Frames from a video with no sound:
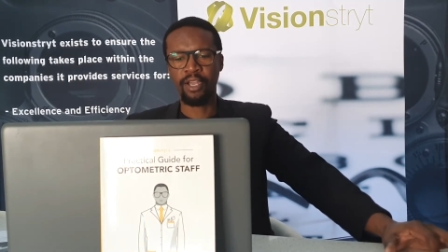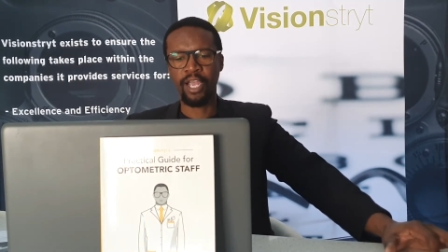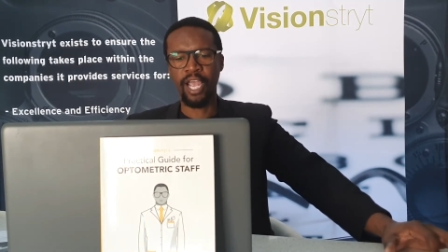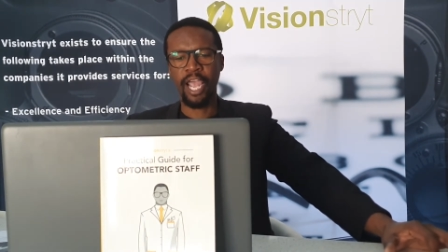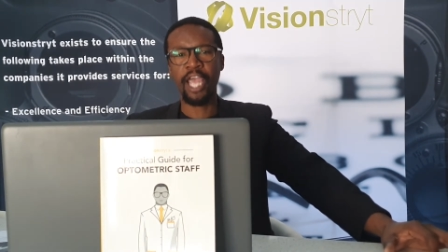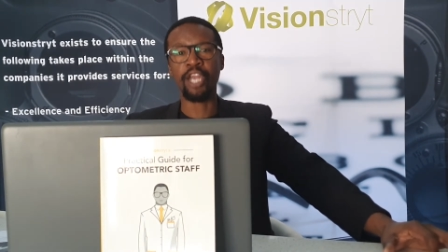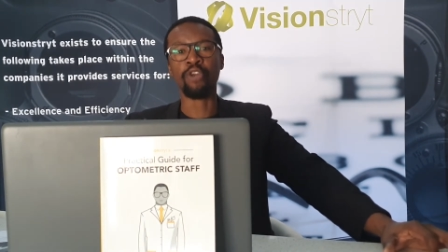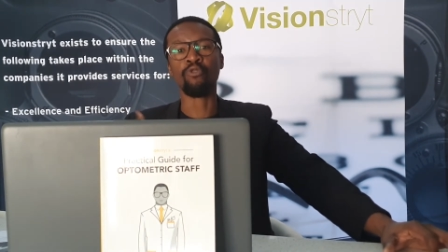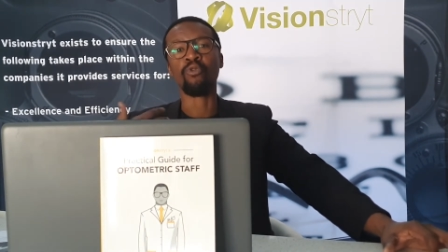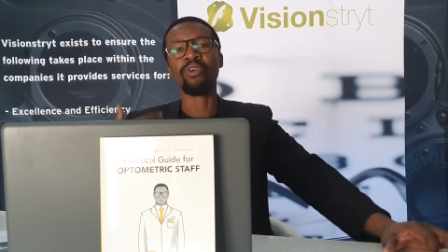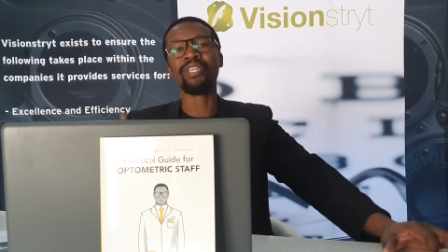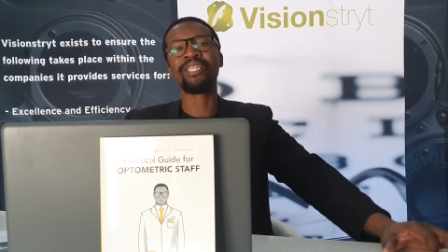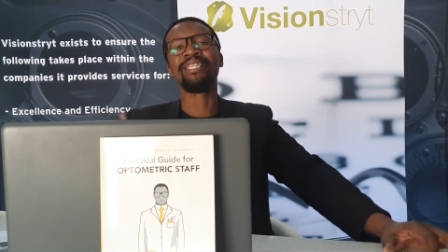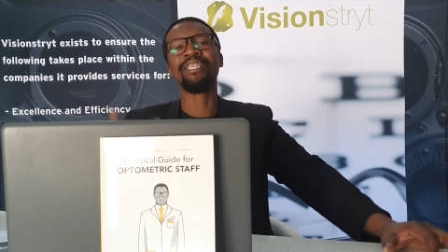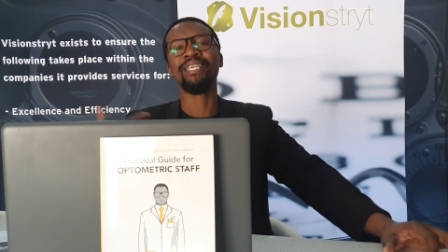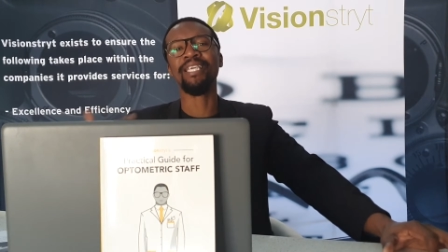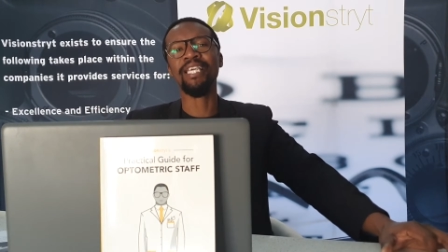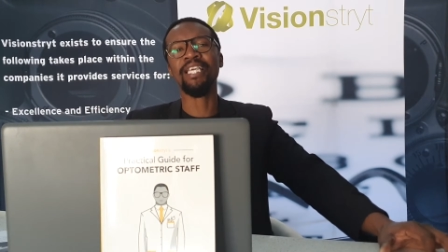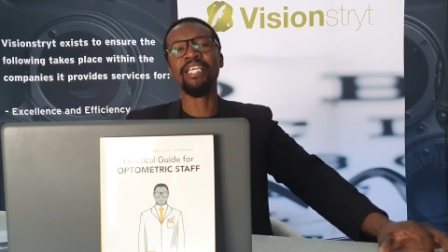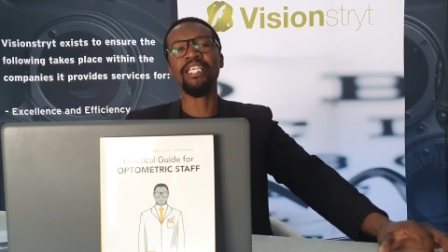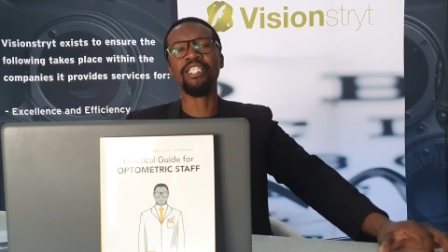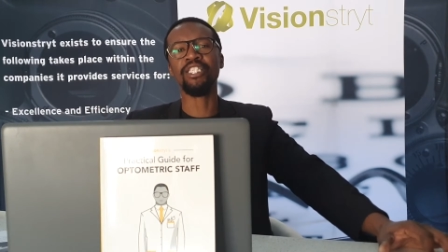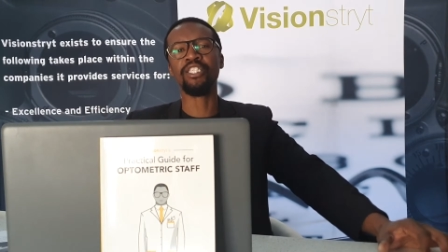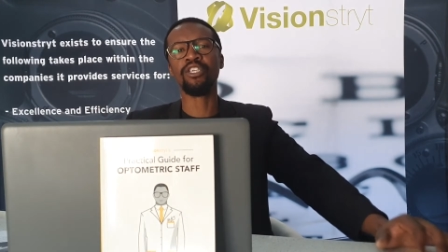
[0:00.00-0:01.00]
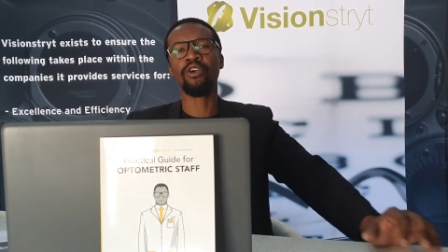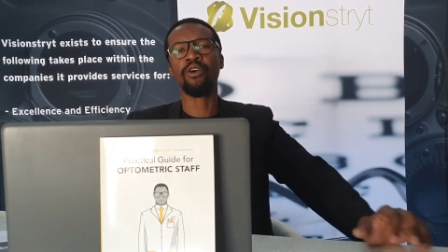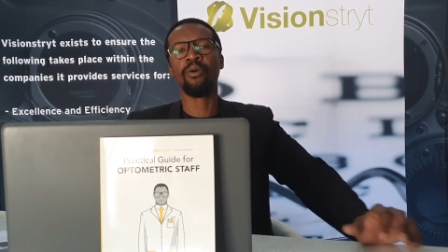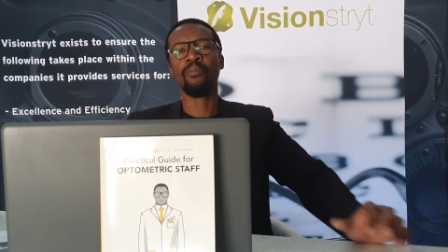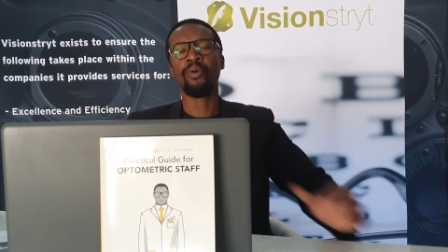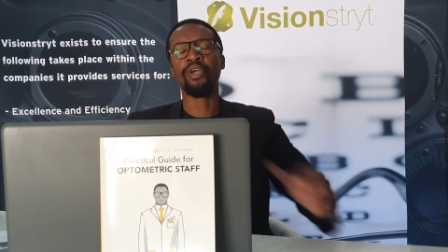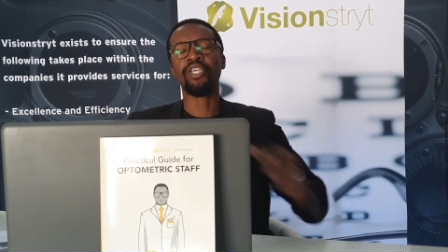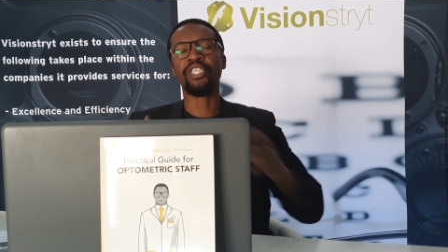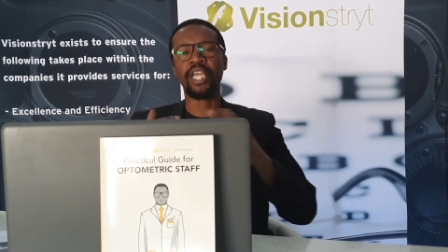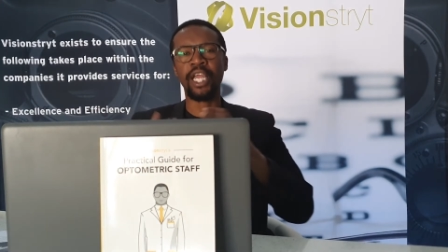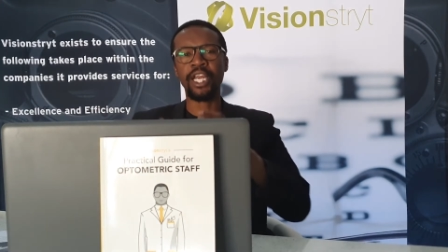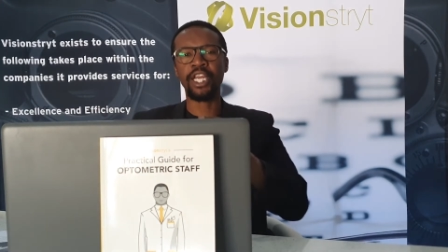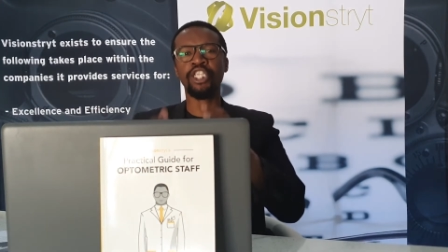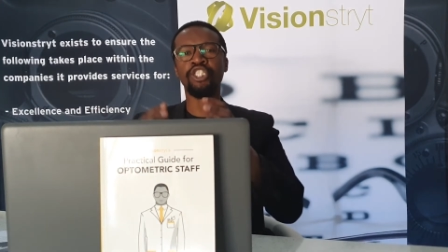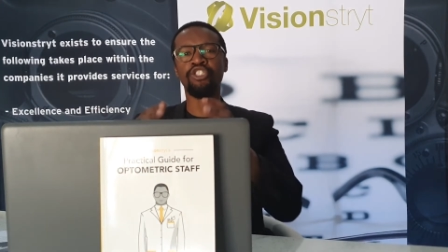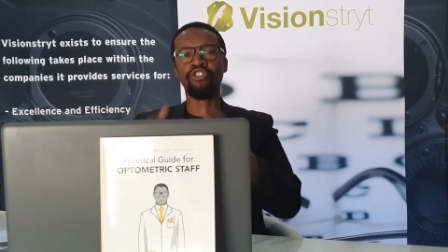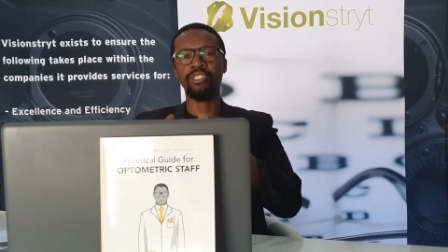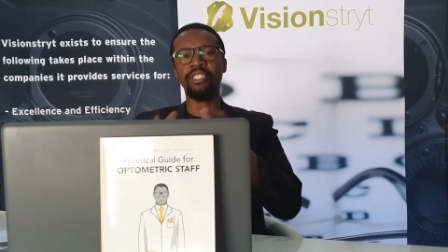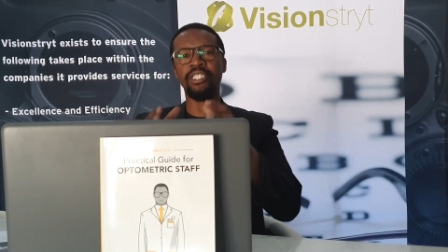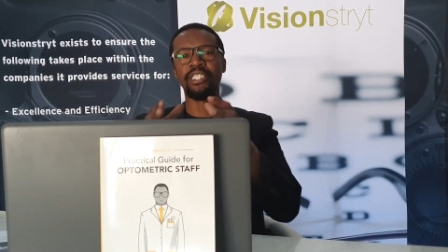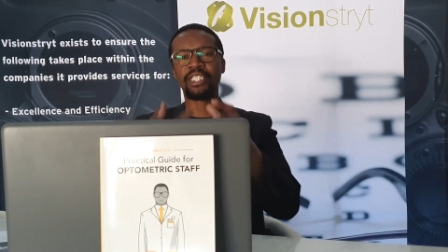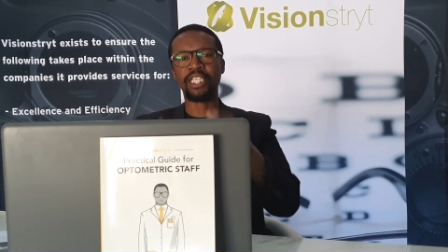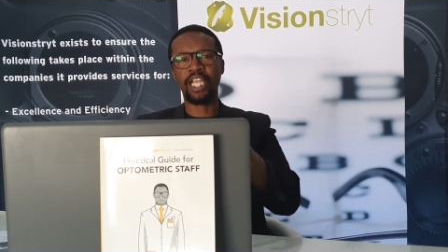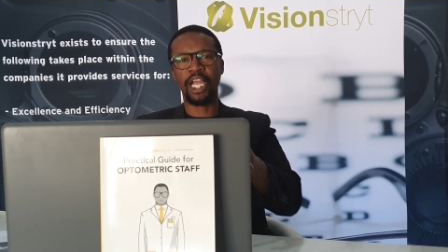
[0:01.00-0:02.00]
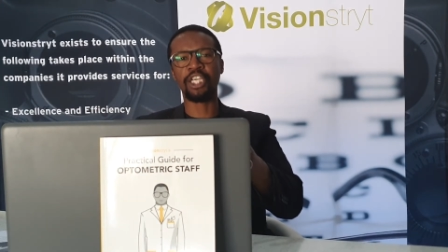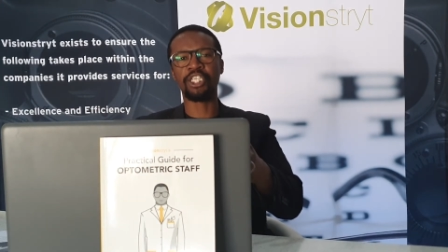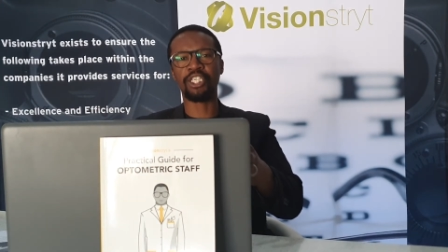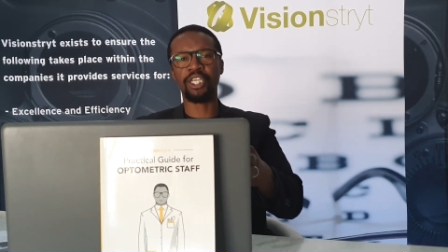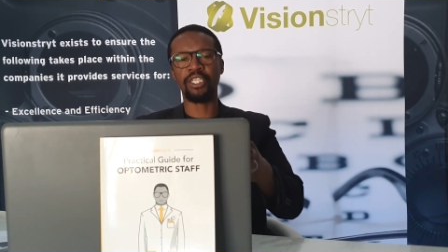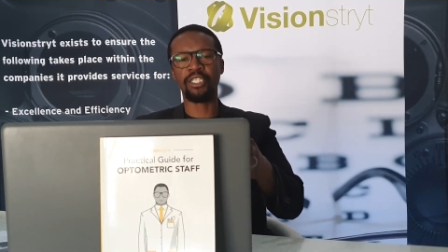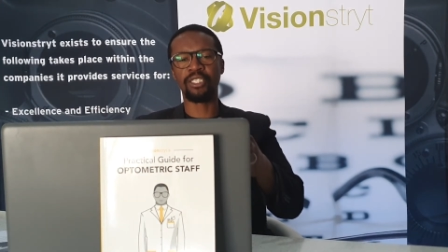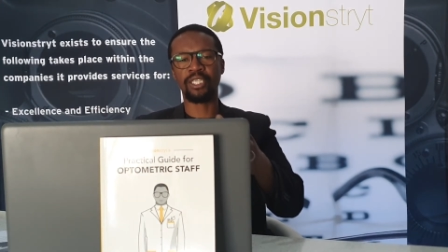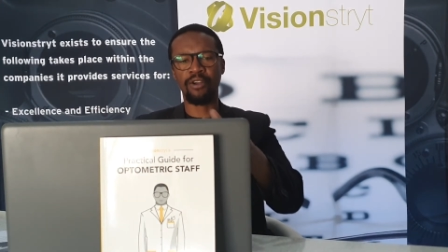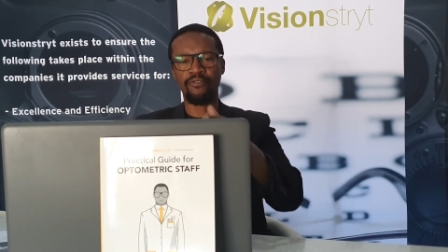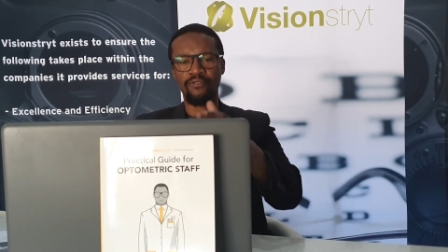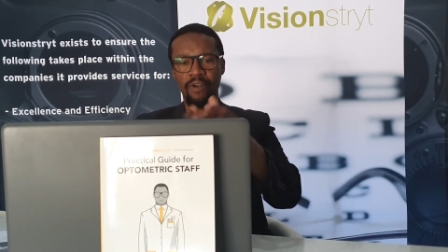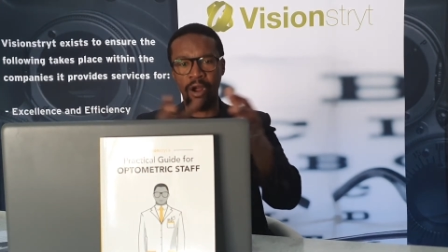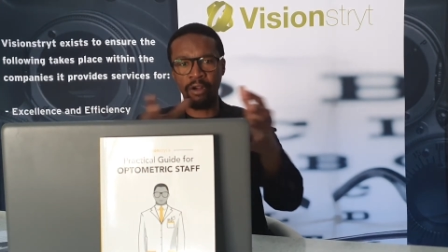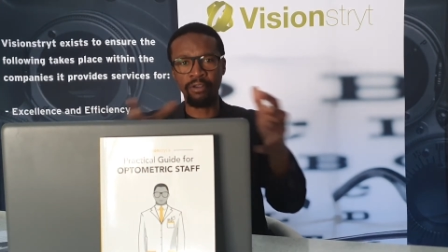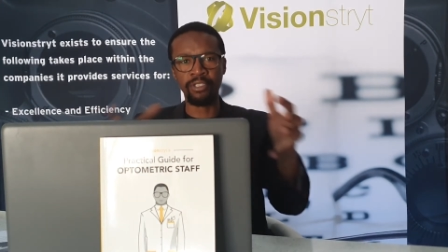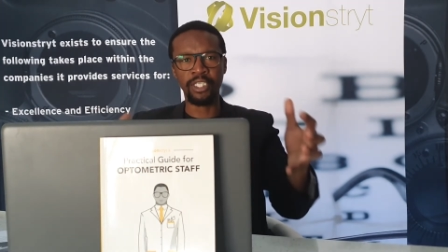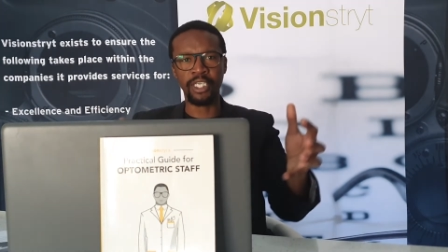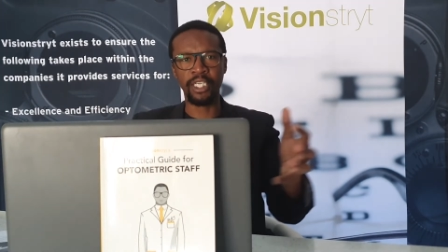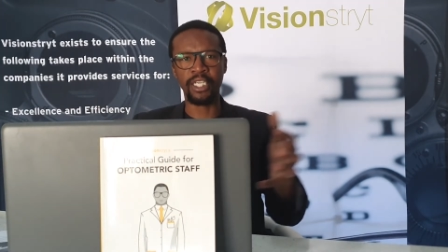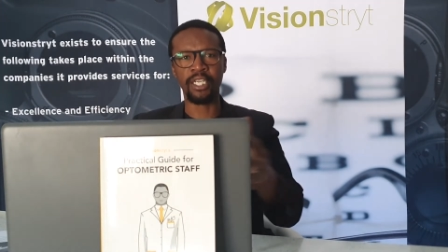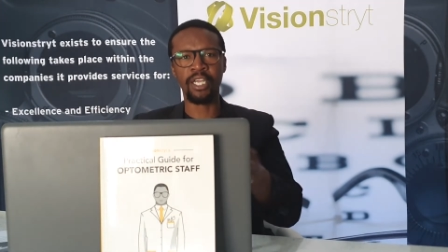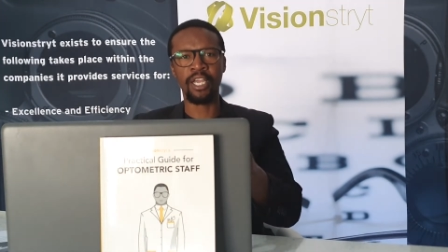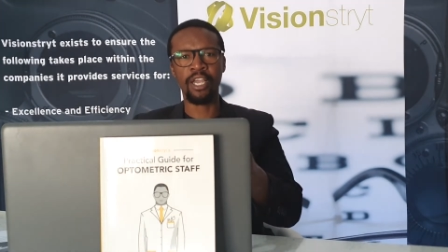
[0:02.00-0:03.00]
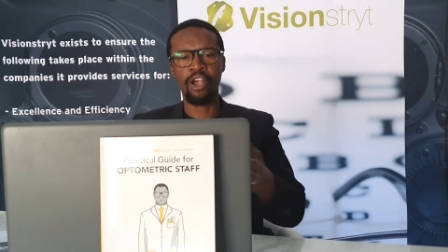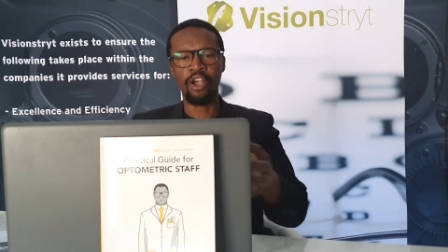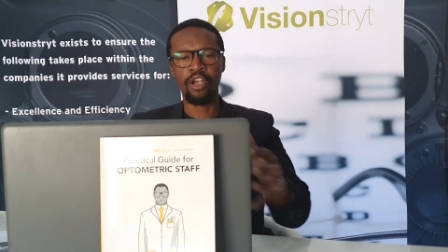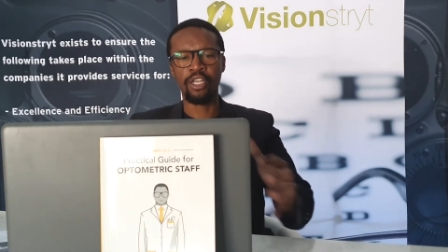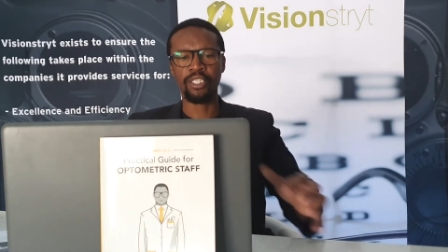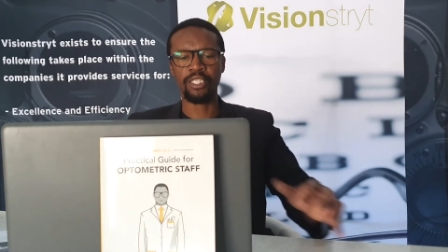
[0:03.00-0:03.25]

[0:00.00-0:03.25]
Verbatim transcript: and with ease pertaining to discussions surrounding